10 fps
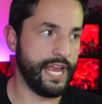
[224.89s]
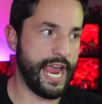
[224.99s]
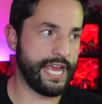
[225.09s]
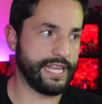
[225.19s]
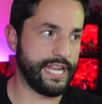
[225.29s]

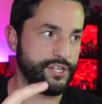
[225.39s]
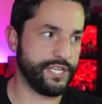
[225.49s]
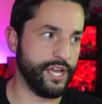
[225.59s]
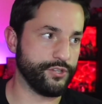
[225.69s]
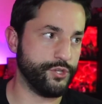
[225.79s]
And then you
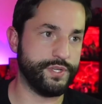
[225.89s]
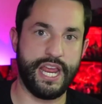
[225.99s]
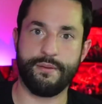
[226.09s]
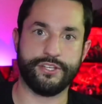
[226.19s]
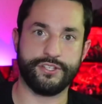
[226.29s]
dealt two
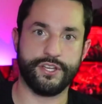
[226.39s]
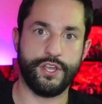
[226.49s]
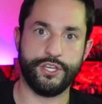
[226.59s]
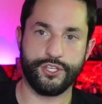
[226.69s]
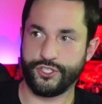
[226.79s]
damage.
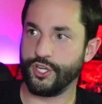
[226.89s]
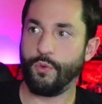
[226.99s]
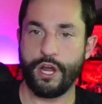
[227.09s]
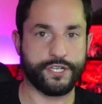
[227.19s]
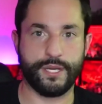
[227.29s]
You should have
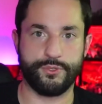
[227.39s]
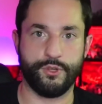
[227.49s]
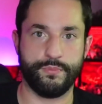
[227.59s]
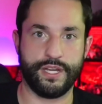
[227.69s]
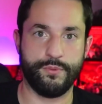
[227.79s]
walked up to
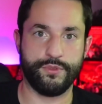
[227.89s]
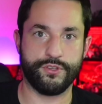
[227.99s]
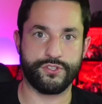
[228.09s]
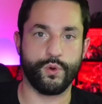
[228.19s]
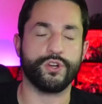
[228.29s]
him and hit with your
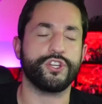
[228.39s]
sword.